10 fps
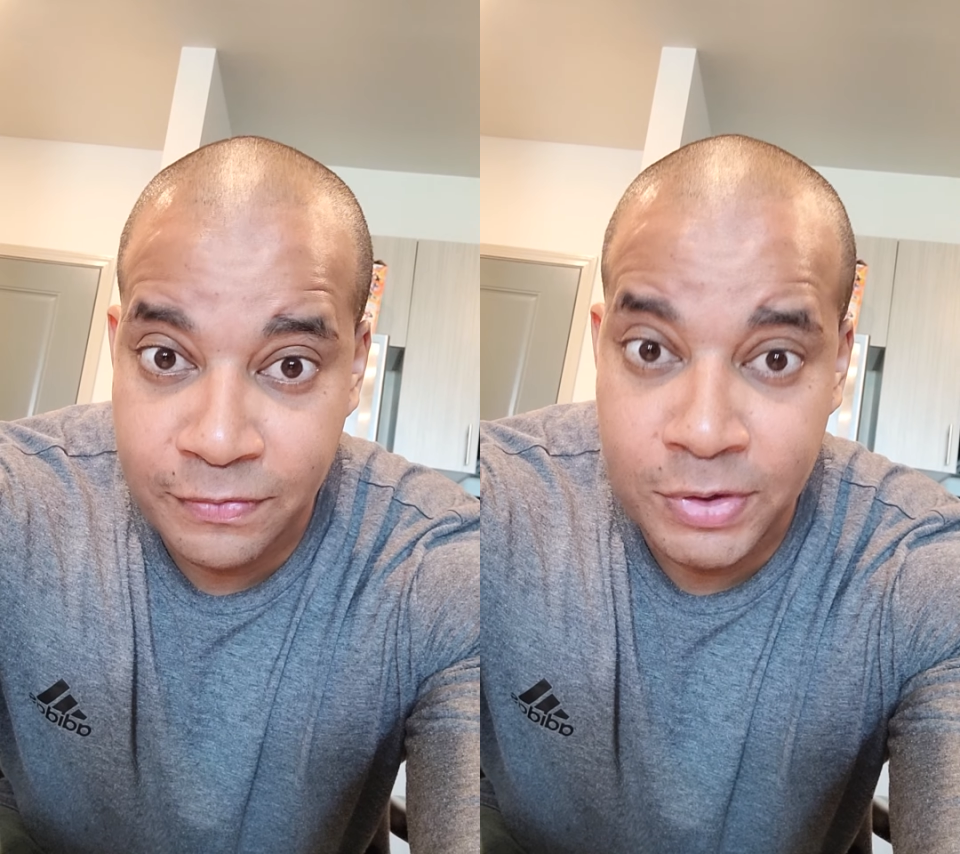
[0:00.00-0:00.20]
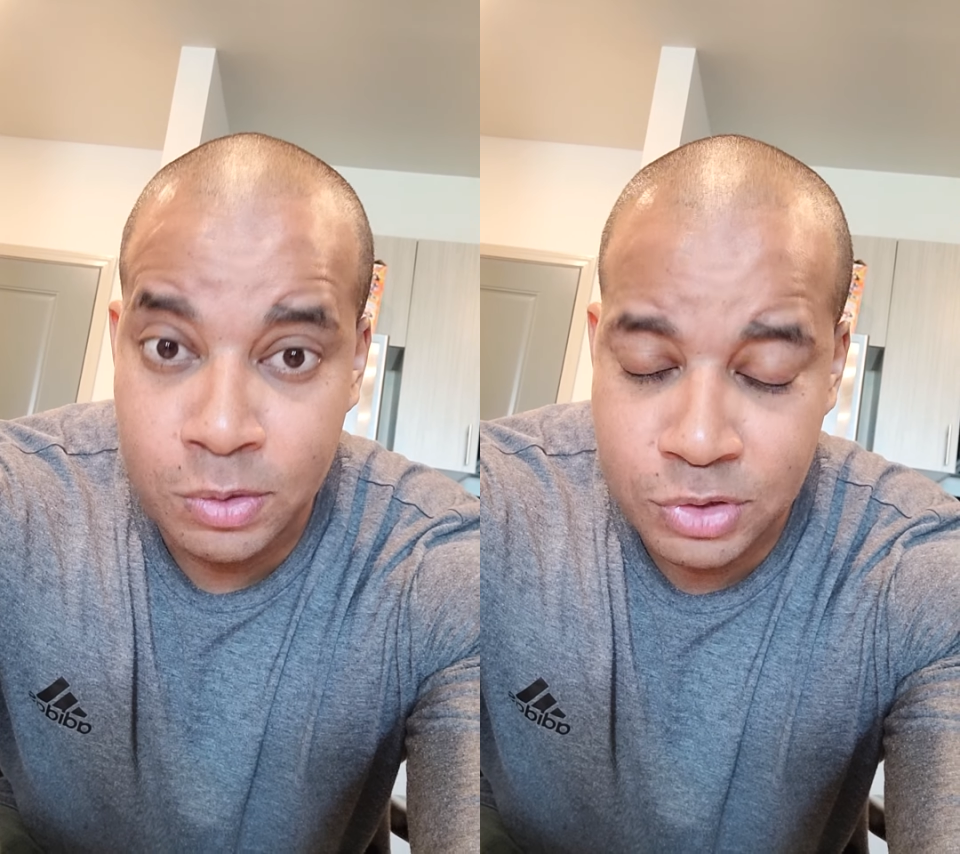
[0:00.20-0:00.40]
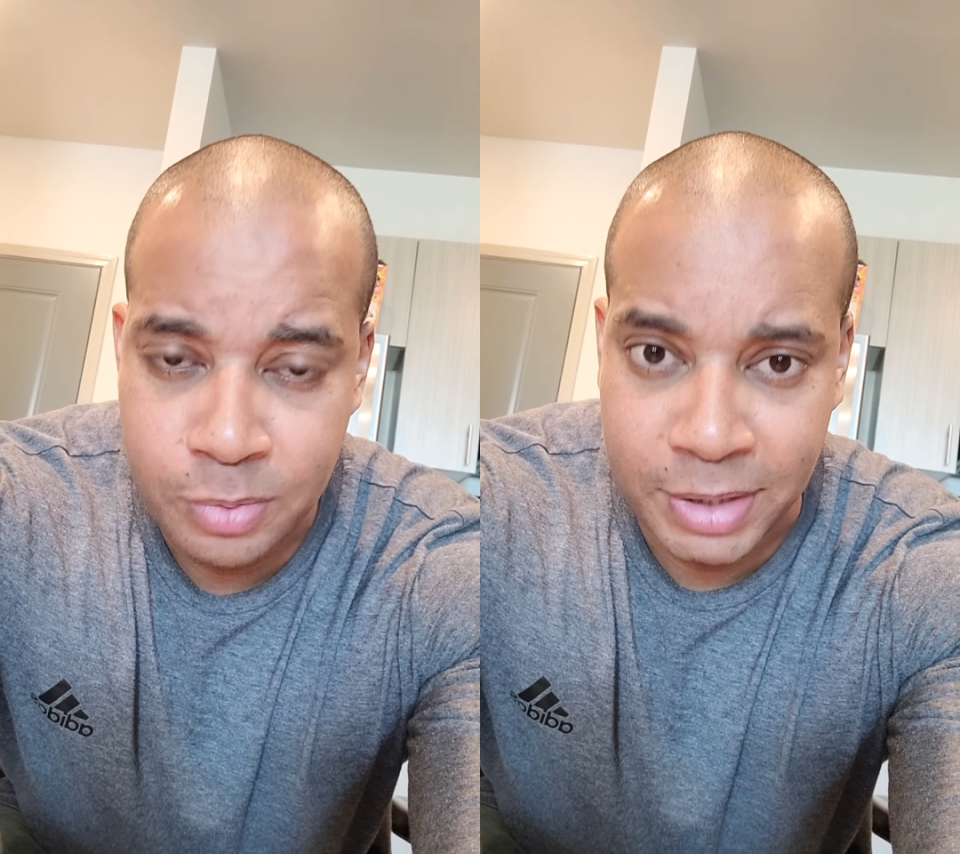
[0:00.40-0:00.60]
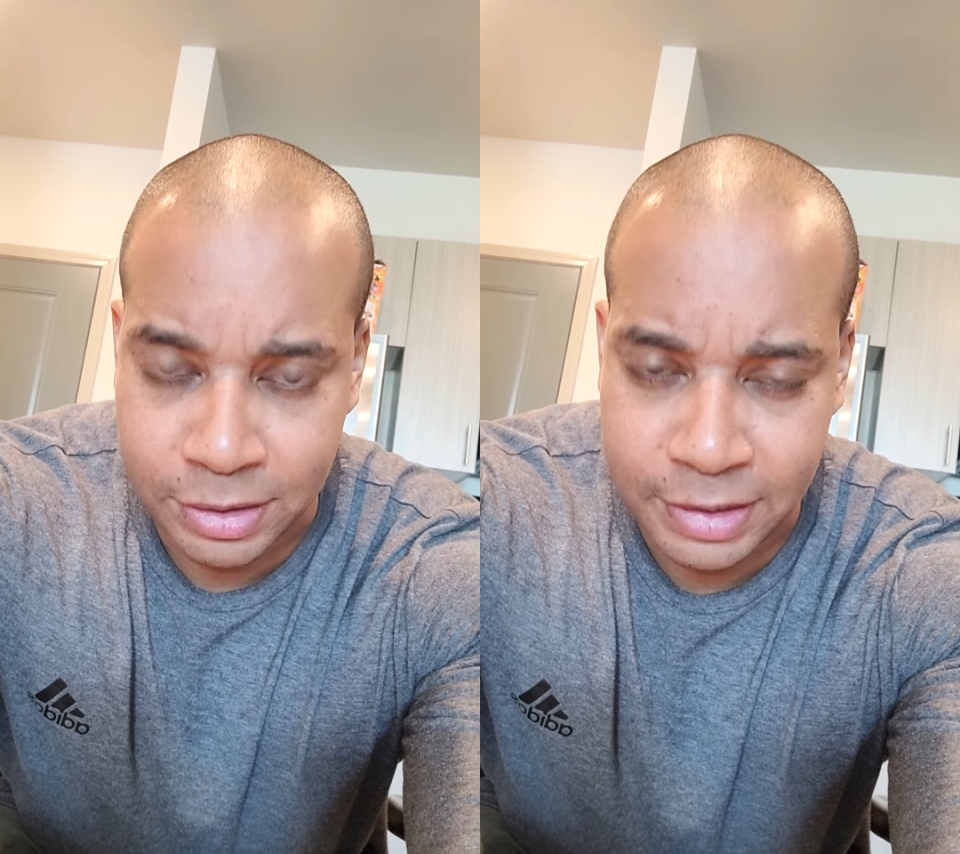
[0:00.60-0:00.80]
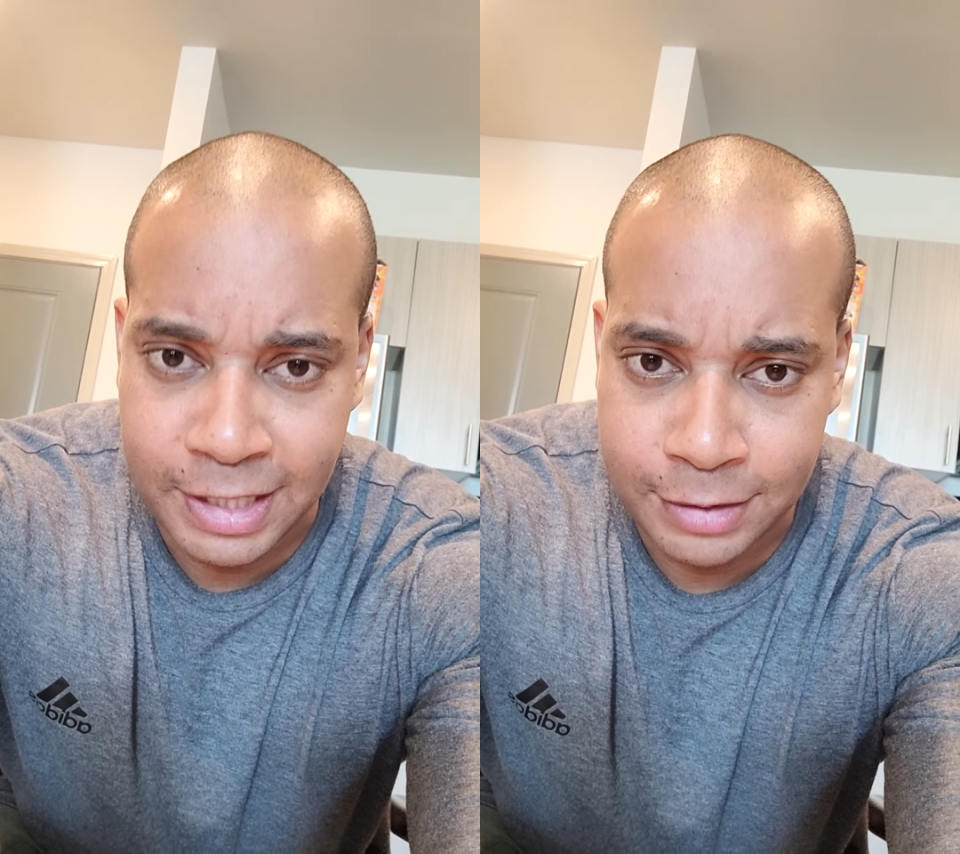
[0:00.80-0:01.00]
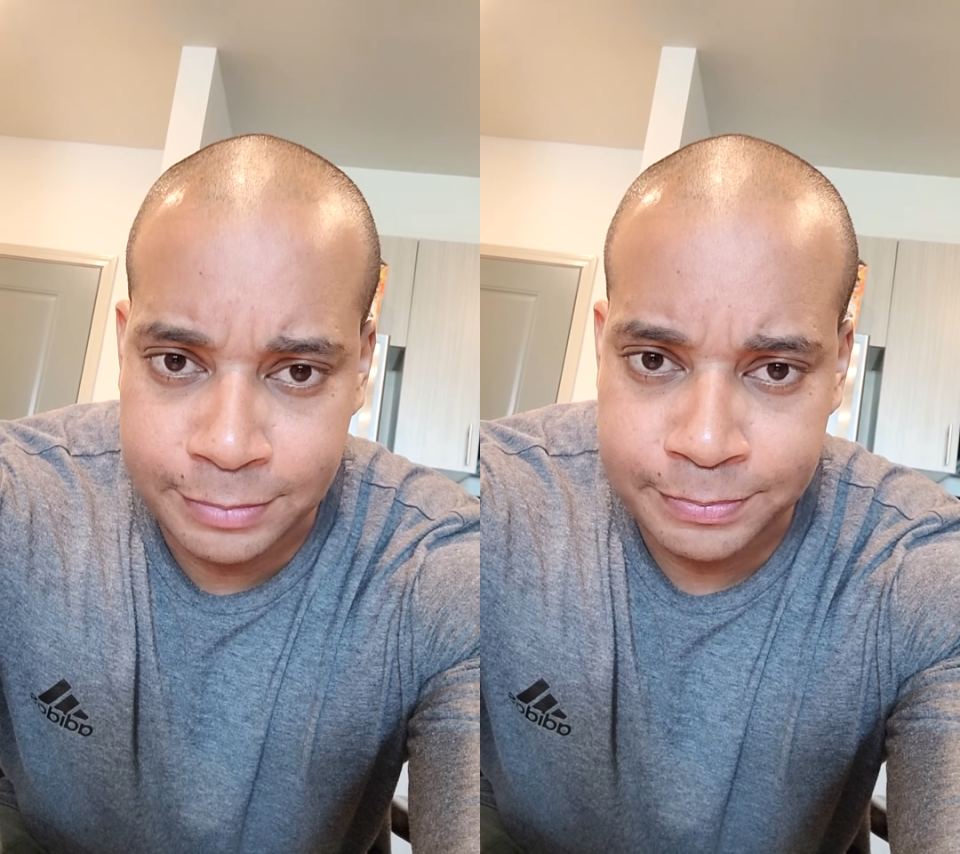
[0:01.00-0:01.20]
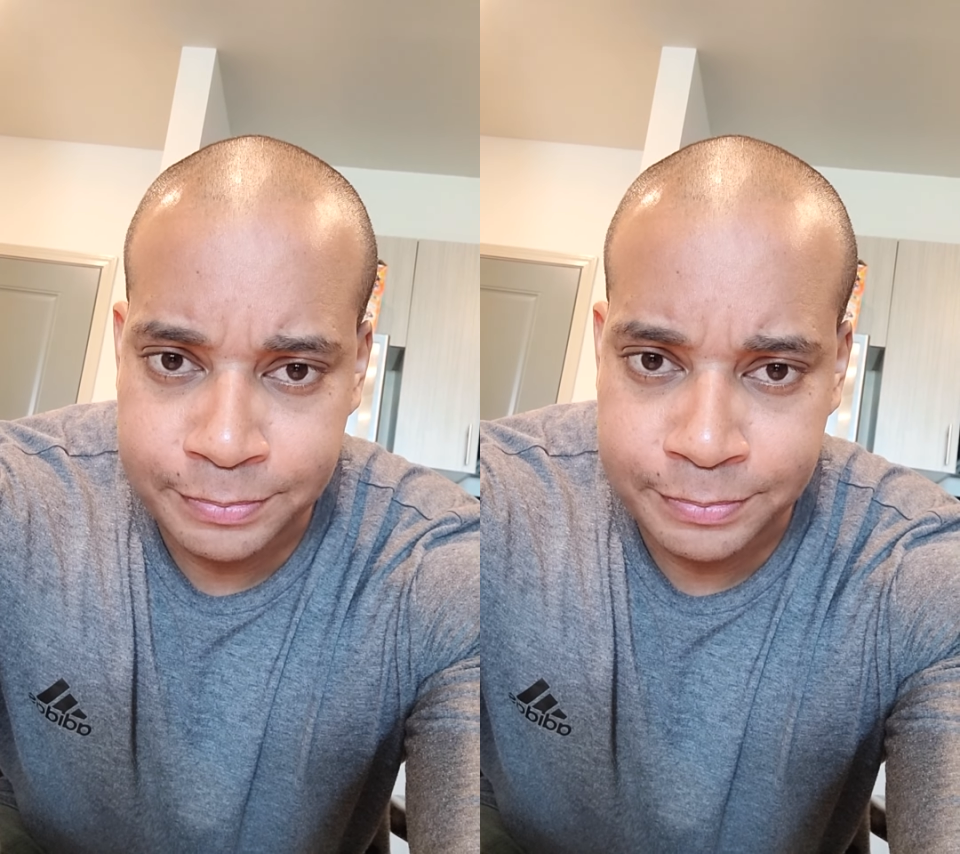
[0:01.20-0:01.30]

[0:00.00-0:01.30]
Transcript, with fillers: feels about that.